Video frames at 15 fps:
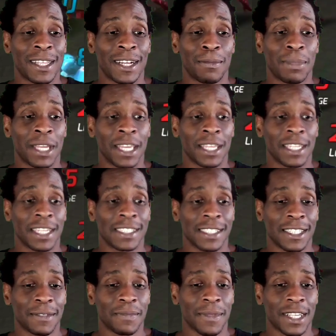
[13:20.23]
being lazy.
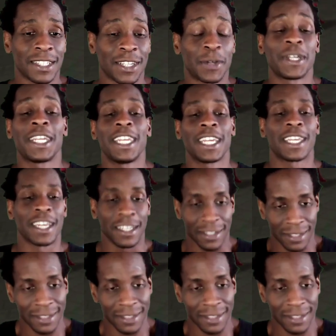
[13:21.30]
So in any case,